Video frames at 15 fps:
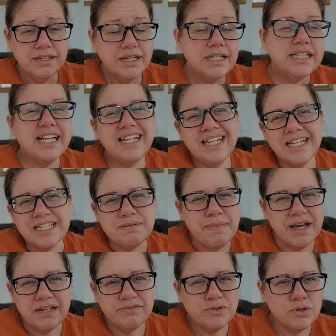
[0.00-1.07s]
then he gets
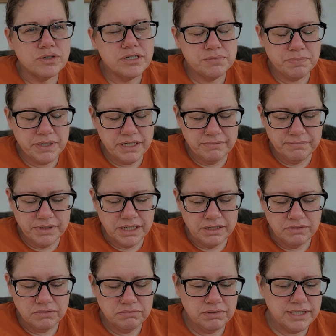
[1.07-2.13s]
mad, of course, but, you know,
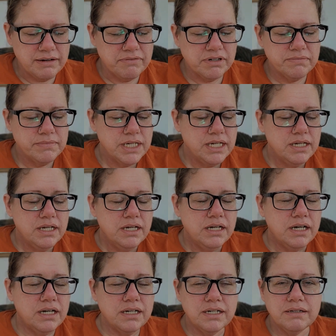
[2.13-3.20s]
whatever.
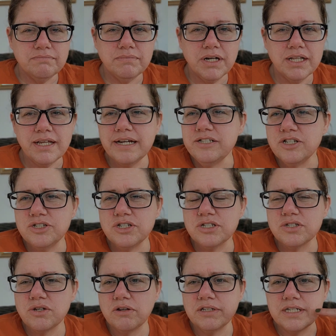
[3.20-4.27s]
Elijah
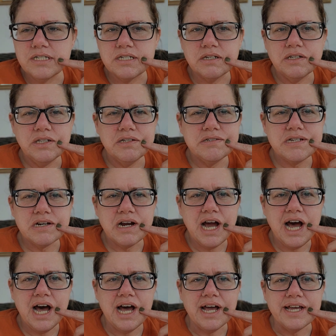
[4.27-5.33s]
just told us to close our
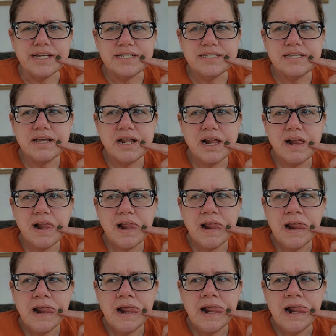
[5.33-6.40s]
eyes.
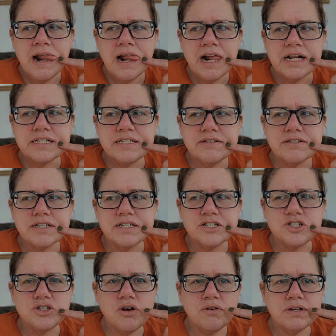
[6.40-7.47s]
So he was going to
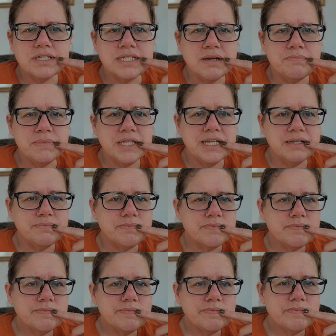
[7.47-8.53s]
show us something.
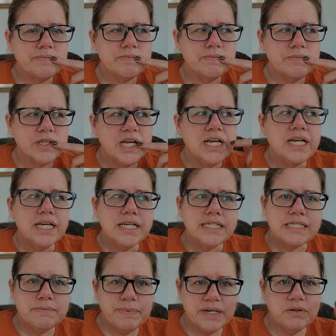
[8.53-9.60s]

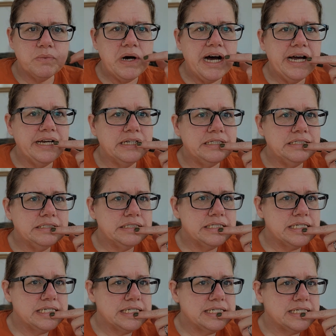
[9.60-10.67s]
It's been a while
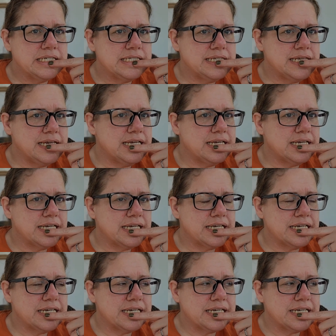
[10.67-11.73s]
since he...
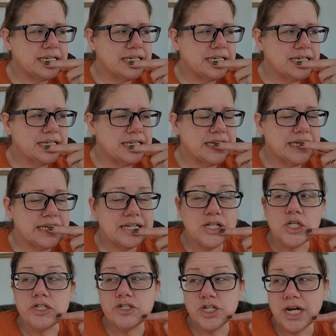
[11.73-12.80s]

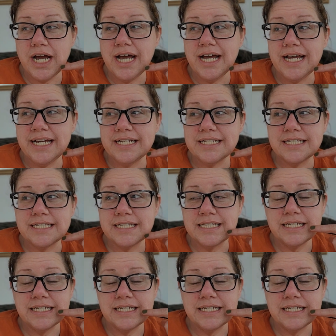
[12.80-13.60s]
Close your eyes.